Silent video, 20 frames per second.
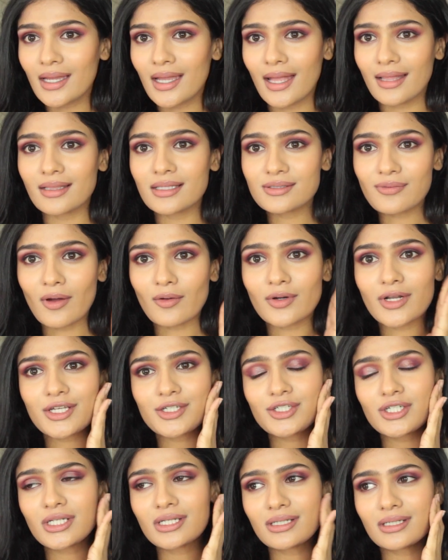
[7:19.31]
And this
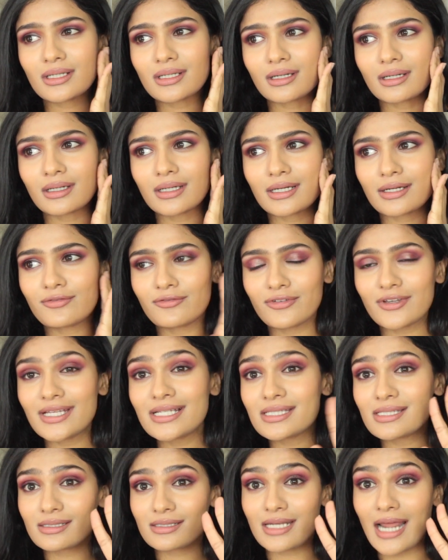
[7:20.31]
foundation, it
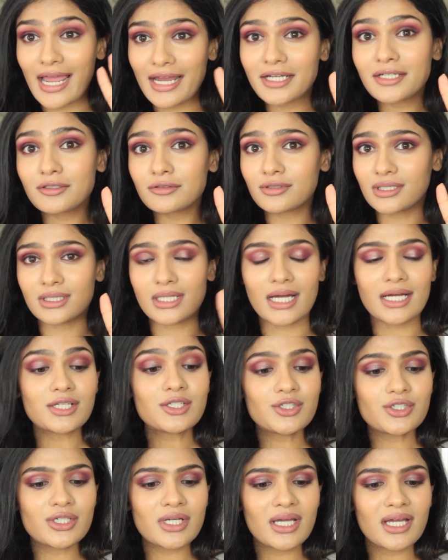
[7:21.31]
feels tacky to the
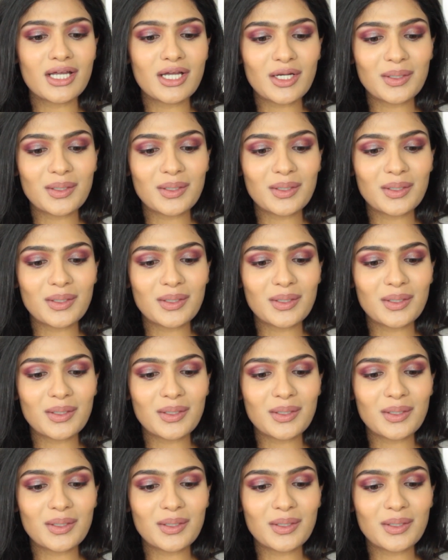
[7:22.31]
touch.